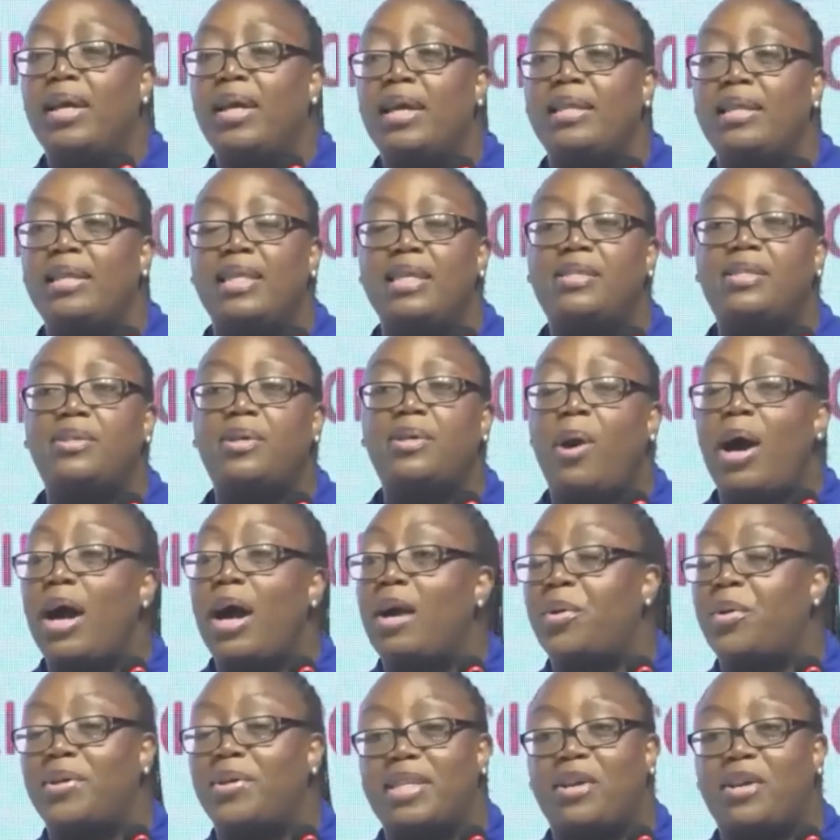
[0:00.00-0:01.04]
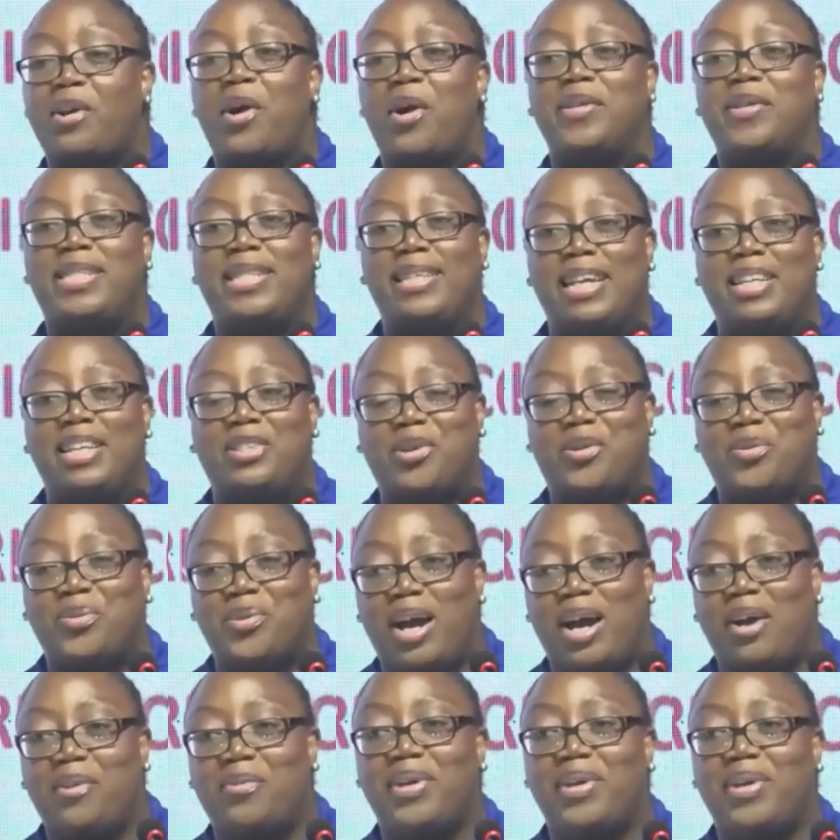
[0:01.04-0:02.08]
in this across the continent of
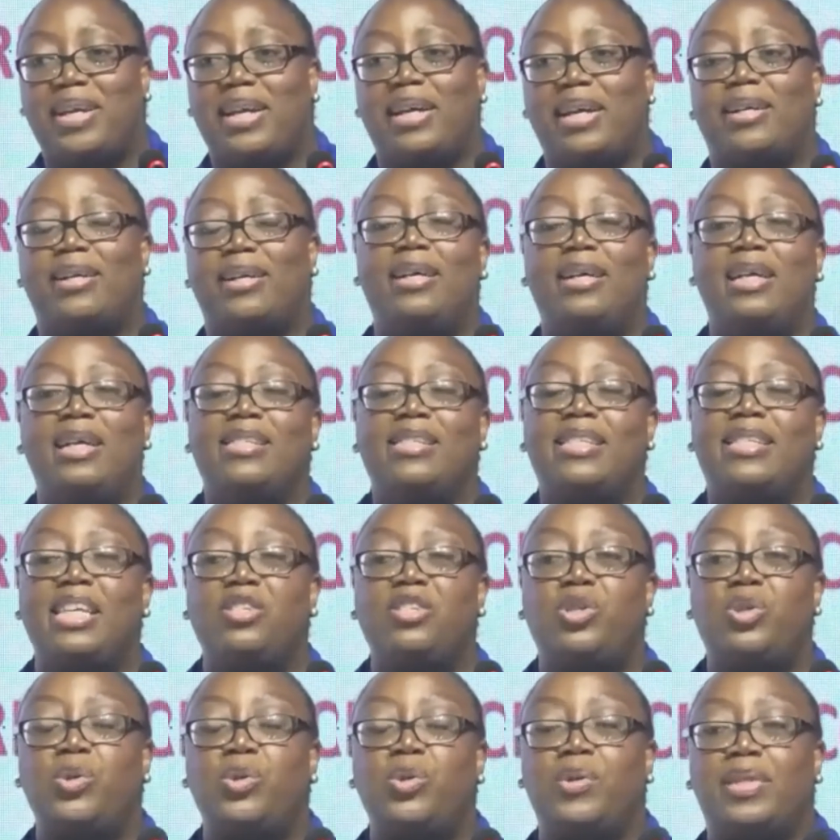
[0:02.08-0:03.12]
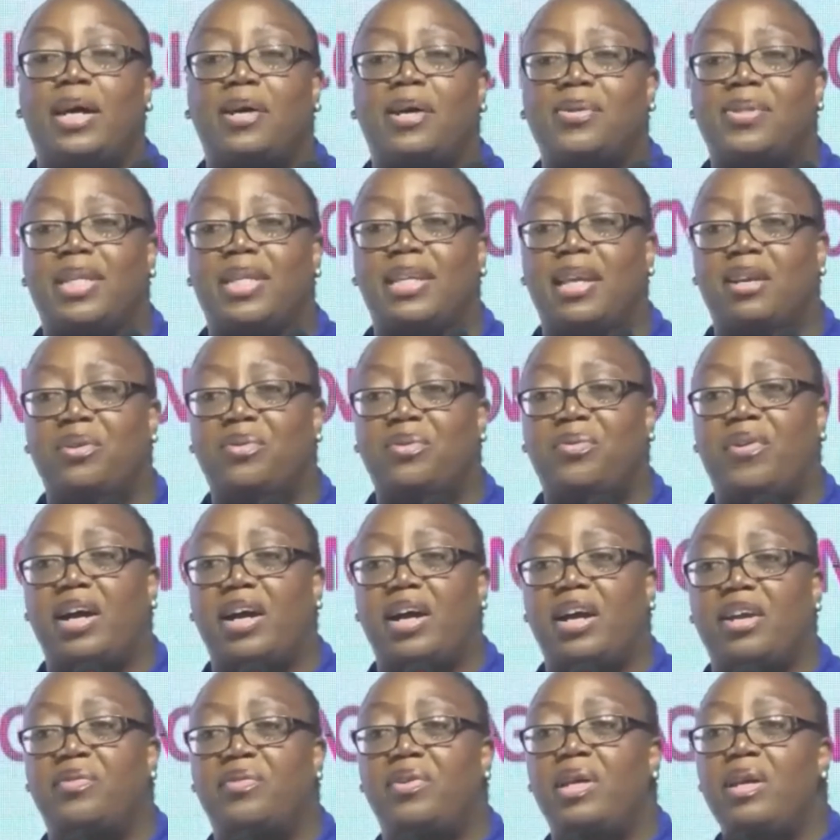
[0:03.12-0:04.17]
Africa since
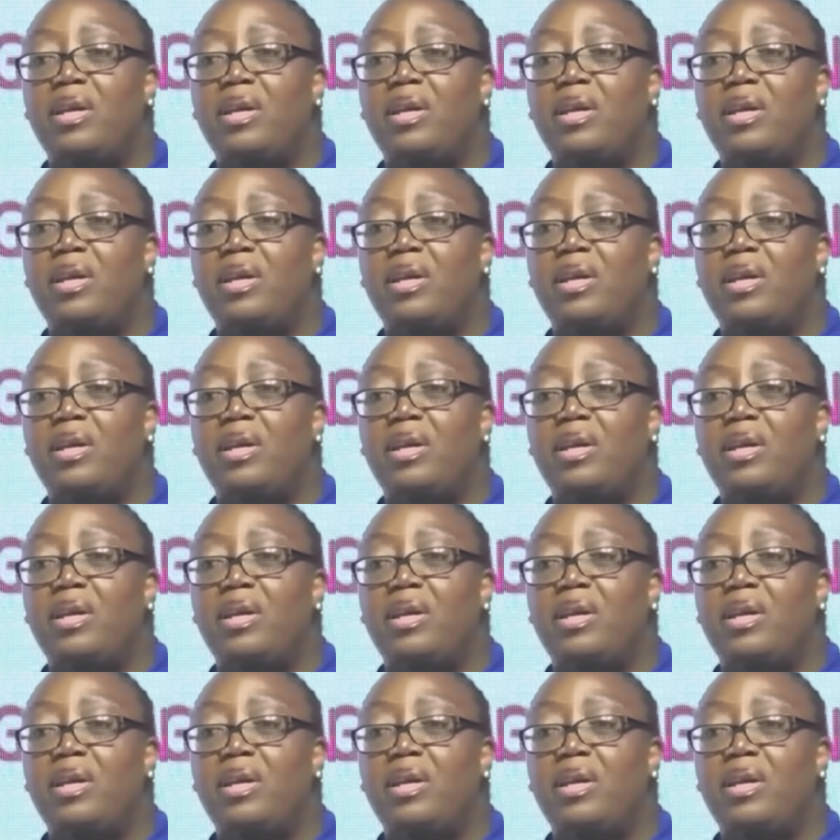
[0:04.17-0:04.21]
2005.